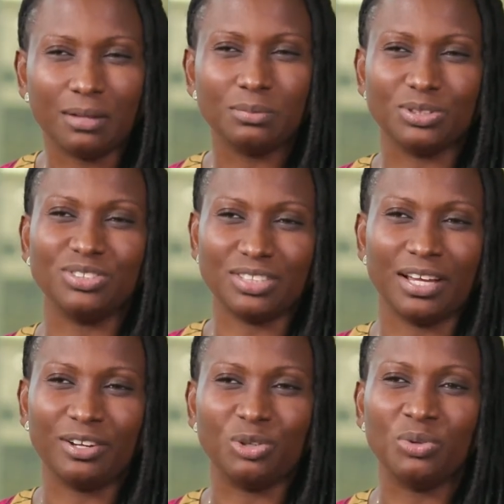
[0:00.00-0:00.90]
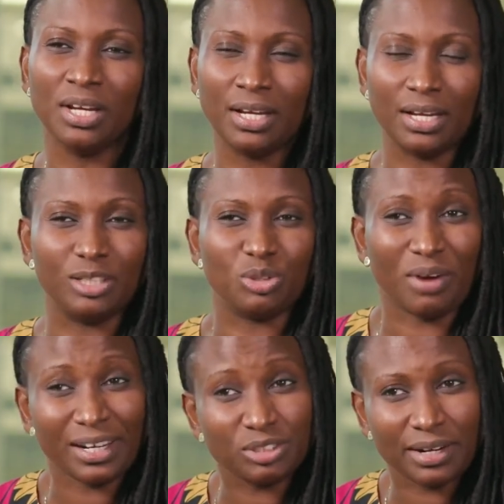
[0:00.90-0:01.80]
help to steer you in the
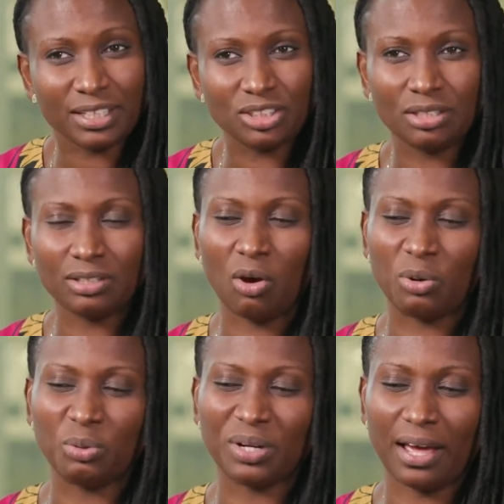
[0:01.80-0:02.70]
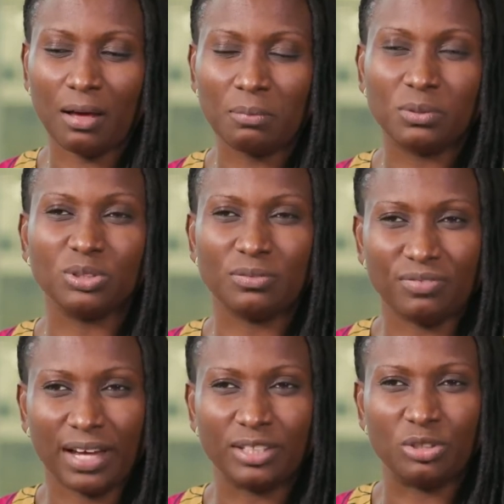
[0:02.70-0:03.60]
right direction, or it would help you to
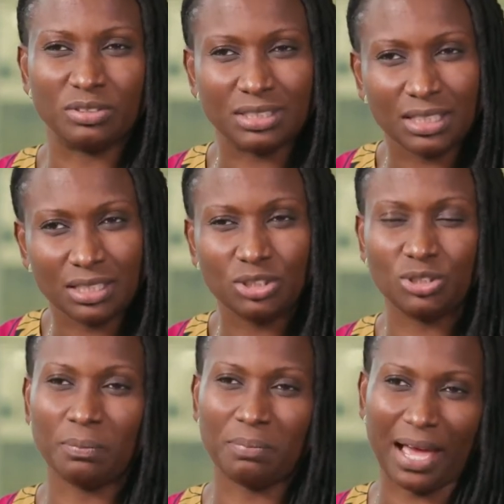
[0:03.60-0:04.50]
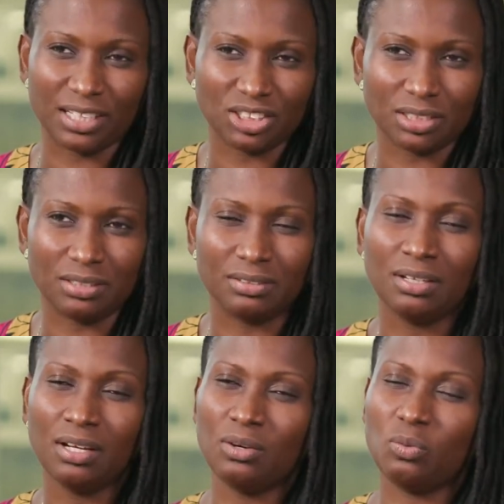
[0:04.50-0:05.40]
find your niche, your passion,
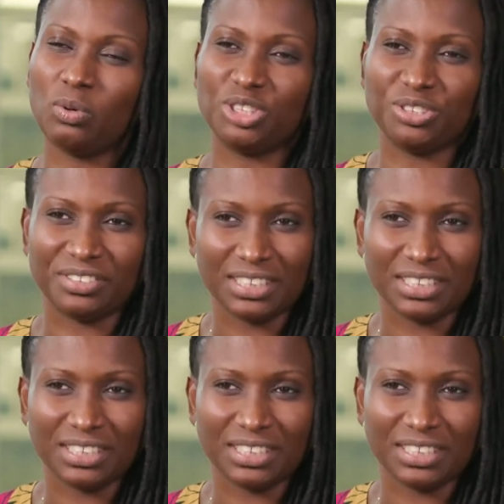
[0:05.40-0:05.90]
what you're